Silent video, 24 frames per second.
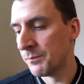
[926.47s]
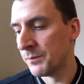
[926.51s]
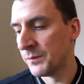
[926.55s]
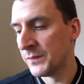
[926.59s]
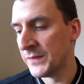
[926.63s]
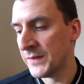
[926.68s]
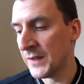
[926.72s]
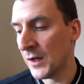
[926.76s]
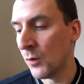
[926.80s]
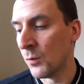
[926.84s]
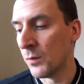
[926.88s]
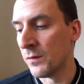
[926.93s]

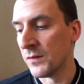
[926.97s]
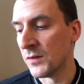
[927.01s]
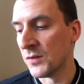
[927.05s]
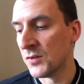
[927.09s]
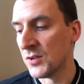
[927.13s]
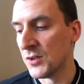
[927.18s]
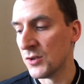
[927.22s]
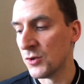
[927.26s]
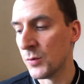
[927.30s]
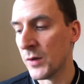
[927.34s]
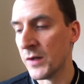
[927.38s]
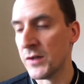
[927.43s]
dealt with the
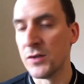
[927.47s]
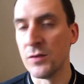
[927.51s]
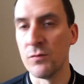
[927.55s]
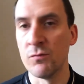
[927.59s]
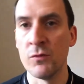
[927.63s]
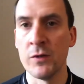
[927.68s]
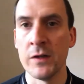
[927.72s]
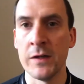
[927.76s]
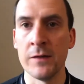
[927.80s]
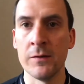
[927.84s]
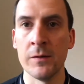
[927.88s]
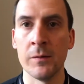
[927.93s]
situation
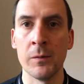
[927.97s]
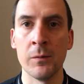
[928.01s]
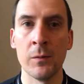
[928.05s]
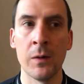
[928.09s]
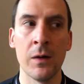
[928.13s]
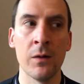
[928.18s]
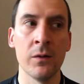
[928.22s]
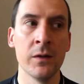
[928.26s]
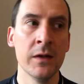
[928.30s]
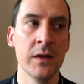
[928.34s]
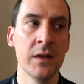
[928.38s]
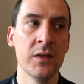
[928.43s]
really, really
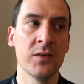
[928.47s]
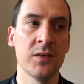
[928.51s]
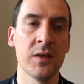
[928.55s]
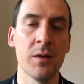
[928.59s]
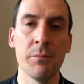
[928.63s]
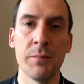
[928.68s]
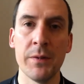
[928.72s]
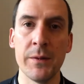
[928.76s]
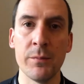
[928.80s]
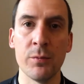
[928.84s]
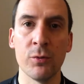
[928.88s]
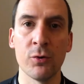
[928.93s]
well. Some
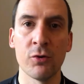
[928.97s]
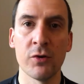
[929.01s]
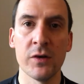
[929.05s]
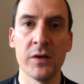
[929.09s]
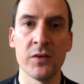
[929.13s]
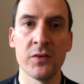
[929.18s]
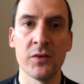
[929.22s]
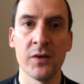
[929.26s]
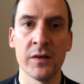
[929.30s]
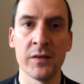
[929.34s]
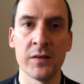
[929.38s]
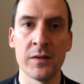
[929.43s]
people
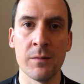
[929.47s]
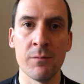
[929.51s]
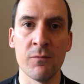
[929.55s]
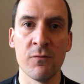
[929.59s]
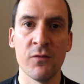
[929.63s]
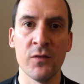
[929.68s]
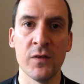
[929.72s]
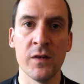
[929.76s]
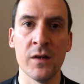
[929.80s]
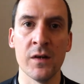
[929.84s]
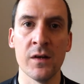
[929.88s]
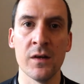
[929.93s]
criticised him
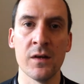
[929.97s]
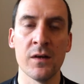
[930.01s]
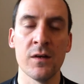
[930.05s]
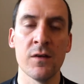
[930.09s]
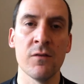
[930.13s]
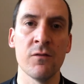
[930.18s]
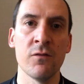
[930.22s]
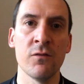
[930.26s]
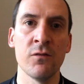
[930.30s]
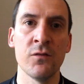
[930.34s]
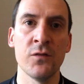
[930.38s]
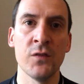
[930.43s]
for the
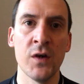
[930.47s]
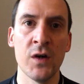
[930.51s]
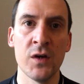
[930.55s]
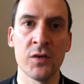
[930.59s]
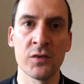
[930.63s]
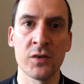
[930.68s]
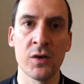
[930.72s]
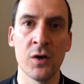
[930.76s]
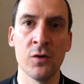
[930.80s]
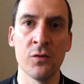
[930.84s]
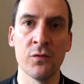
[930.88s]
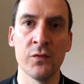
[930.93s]

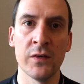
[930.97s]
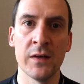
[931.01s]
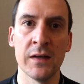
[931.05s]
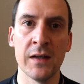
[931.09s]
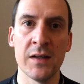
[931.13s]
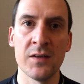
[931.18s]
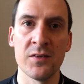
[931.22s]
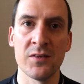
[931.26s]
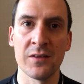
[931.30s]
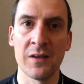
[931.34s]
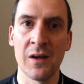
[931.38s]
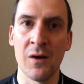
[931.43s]
first goal, for the
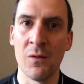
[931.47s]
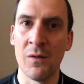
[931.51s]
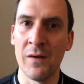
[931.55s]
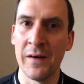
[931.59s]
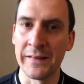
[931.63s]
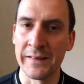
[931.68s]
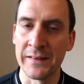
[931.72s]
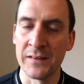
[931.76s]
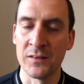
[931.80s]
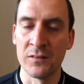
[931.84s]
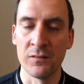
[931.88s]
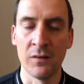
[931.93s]
Leicester goal.
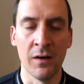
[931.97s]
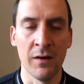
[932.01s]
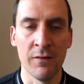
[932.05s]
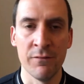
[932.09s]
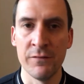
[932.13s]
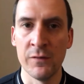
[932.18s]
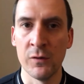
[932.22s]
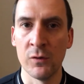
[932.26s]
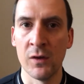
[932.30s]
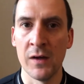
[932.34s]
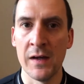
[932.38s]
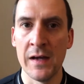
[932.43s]
I
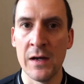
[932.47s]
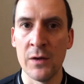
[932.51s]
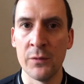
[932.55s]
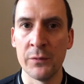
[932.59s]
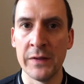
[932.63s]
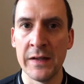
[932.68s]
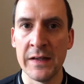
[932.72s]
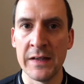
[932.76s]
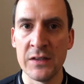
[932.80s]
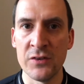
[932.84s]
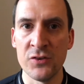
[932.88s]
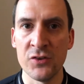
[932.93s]
feel like El
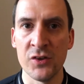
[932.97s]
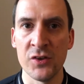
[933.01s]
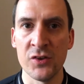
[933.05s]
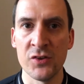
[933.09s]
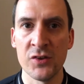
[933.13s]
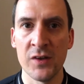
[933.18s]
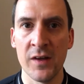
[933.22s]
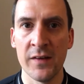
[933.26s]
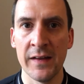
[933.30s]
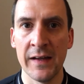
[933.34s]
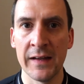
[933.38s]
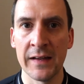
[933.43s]
Neni should have
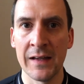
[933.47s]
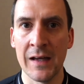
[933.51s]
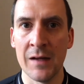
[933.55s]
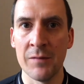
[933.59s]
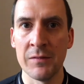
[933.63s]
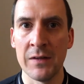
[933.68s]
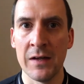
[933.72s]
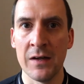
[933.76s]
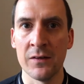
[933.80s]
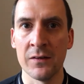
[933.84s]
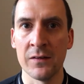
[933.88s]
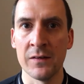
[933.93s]
shut that gap
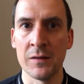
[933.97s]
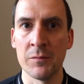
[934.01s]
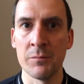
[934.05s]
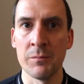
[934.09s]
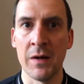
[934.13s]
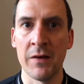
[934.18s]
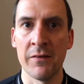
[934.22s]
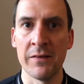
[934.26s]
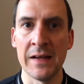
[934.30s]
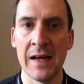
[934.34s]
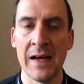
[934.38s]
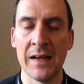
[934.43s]
down. I think
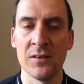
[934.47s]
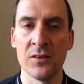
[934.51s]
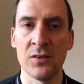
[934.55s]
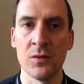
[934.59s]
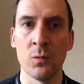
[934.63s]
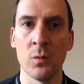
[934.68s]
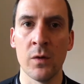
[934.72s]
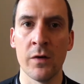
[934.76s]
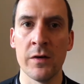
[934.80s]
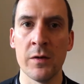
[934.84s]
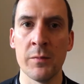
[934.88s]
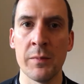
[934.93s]
Mari had to
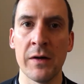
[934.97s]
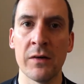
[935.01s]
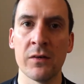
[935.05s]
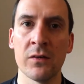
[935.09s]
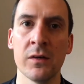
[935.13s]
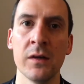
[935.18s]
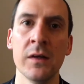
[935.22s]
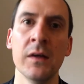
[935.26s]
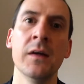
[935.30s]
worry about